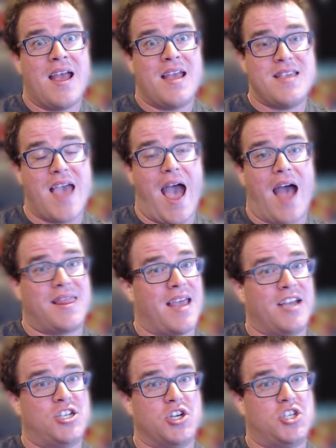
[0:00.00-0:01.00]
yeah,
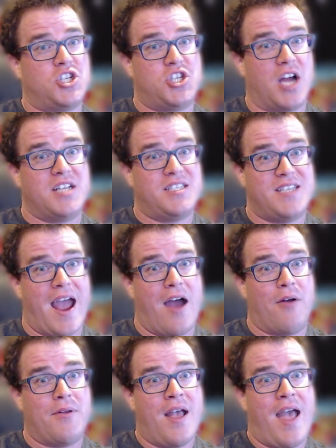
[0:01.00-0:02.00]
they should shut
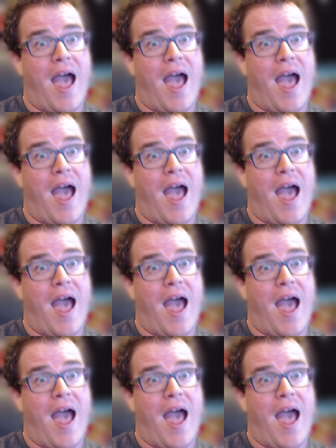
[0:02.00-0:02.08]
down.